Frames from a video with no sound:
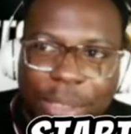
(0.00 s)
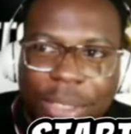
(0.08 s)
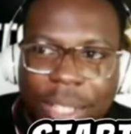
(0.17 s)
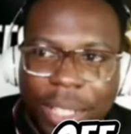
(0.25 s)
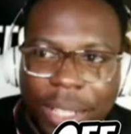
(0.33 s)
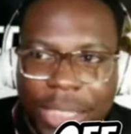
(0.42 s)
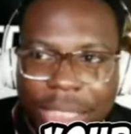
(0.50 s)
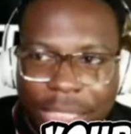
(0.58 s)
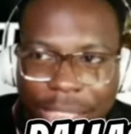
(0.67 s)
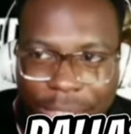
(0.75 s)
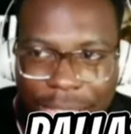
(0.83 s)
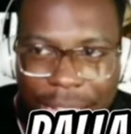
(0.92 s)
top. I
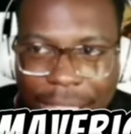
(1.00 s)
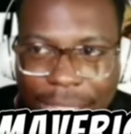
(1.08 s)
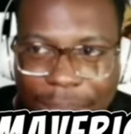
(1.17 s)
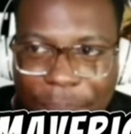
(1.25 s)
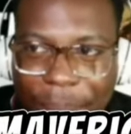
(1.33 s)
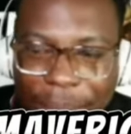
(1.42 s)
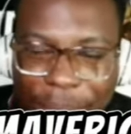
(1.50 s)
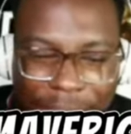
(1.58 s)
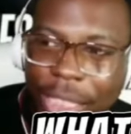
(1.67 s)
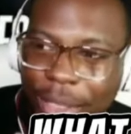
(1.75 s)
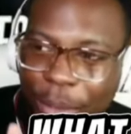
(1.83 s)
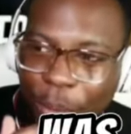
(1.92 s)
mean, I was right
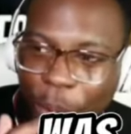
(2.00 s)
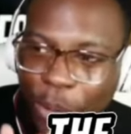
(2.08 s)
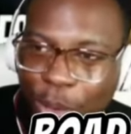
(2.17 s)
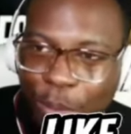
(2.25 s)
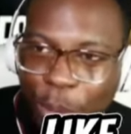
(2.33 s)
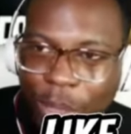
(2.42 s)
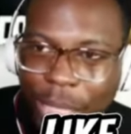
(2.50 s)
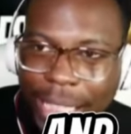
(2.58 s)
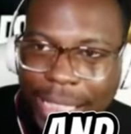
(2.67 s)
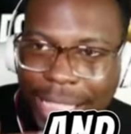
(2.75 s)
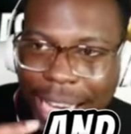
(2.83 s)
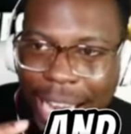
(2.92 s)
about him though.
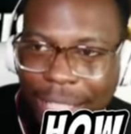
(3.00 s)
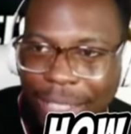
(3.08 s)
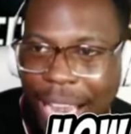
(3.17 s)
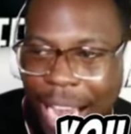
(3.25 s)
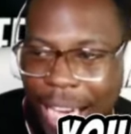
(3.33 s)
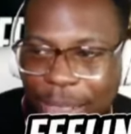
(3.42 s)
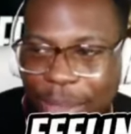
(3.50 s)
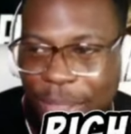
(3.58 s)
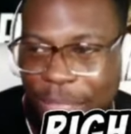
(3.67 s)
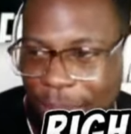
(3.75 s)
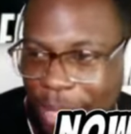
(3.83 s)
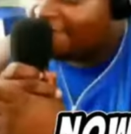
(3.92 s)
Come on, good joke.